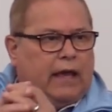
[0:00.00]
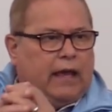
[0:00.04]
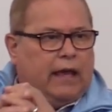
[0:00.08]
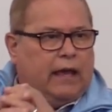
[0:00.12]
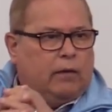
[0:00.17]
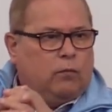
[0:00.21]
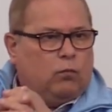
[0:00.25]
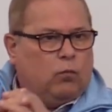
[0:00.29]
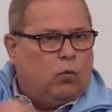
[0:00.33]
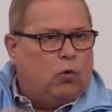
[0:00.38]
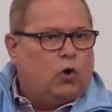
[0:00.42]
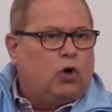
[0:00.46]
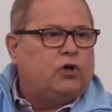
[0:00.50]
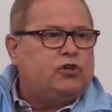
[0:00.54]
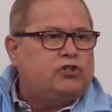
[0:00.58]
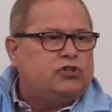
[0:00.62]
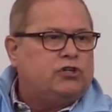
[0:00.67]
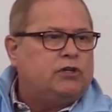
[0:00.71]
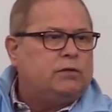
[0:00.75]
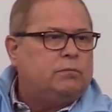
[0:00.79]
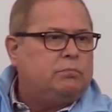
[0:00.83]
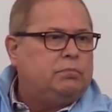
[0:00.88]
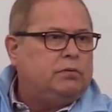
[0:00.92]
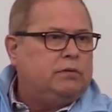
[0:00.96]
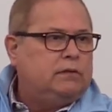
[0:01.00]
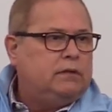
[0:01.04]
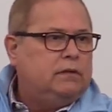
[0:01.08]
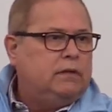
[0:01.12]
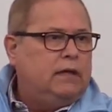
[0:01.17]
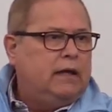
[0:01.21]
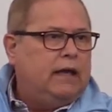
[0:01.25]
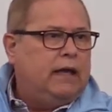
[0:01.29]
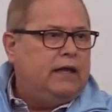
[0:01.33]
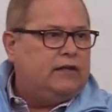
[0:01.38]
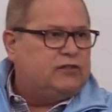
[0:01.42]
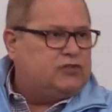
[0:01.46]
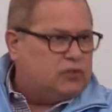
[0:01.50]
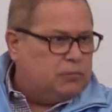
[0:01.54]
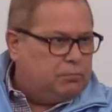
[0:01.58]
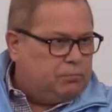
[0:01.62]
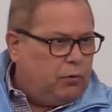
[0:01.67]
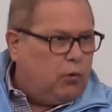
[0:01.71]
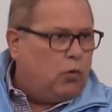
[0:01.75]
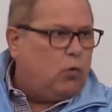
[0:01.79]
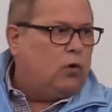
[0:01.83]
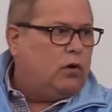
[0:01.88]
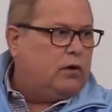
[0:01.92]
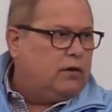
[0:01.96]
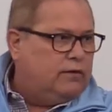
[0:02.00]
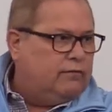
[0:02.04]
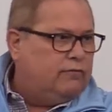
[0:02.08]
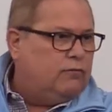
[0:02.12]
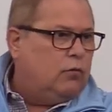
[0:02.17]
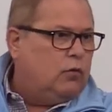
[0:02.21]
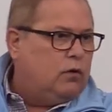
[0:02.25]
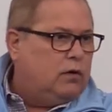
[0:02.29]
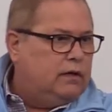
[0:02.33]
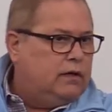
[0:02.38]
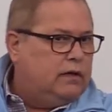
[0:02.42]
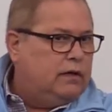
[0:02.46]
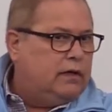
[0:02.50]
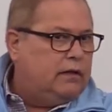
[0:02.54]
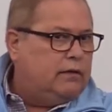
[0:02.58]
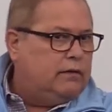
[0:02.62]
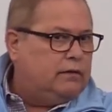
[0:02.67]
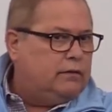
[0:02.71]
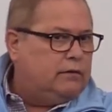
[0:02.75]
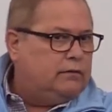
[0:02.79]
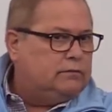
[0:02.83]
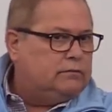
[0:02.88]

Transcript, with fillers: and worship and support of one another?